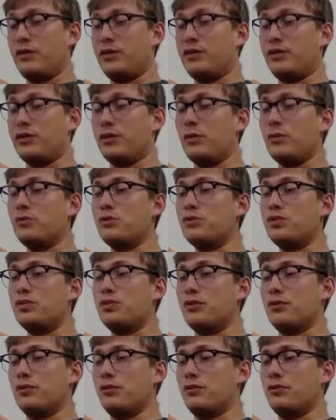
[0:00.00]
stone
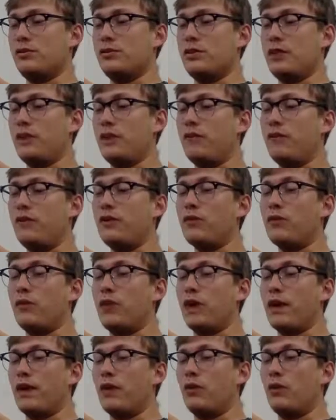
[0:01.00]
still, ten feet
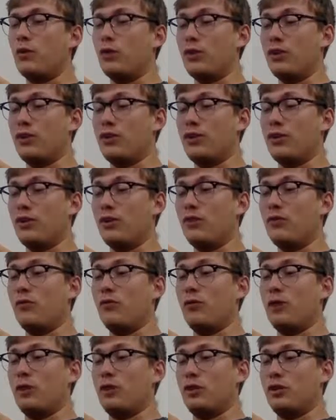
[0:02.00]
away, holding her own
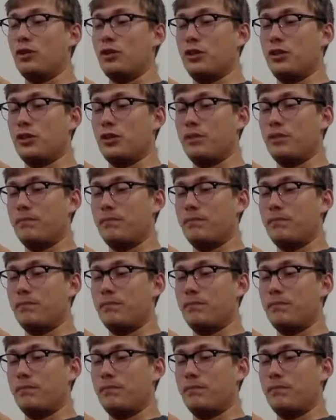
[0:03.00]
water jug.